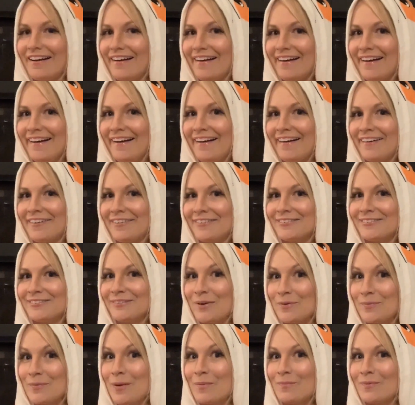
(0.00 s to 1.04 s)
Uh-oh,
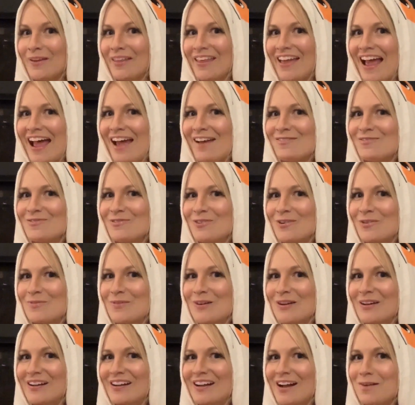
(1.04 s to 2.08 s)
remember that from
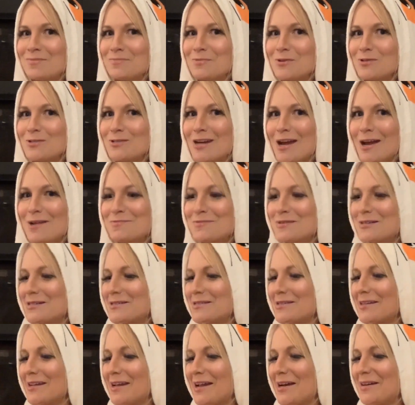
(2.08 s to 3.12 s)
a couple
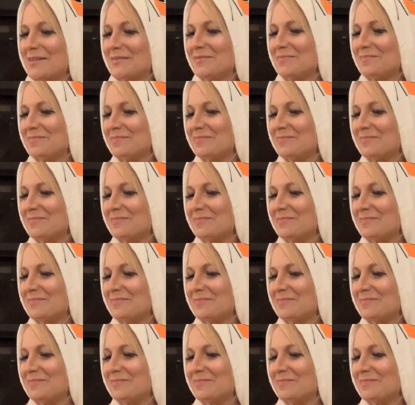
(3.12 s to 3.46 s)
chapters ago?